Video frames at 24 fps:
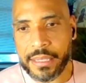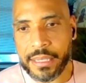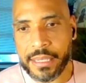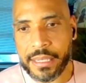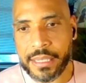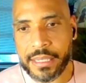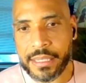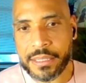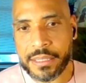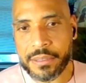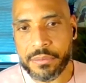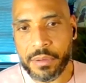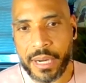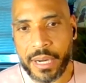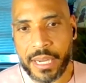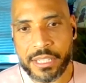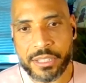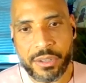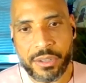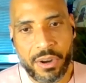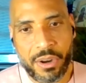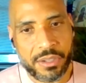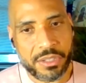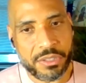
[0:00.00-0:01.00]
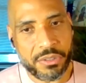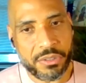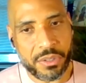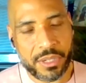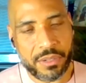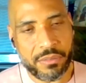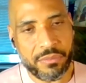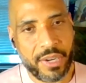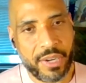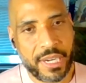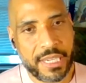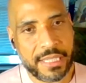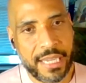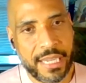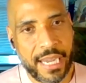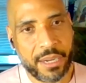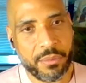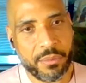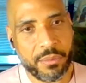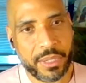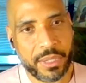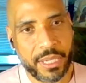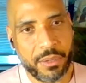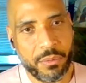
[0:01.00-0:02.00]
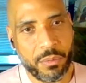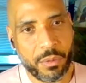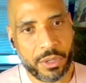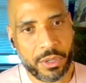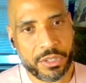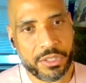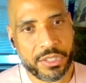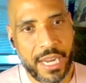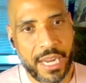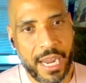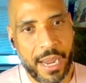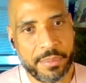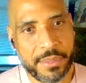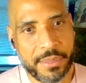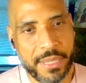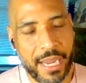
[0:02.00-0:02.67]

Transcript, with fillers: is when I start sort of race equity workshops,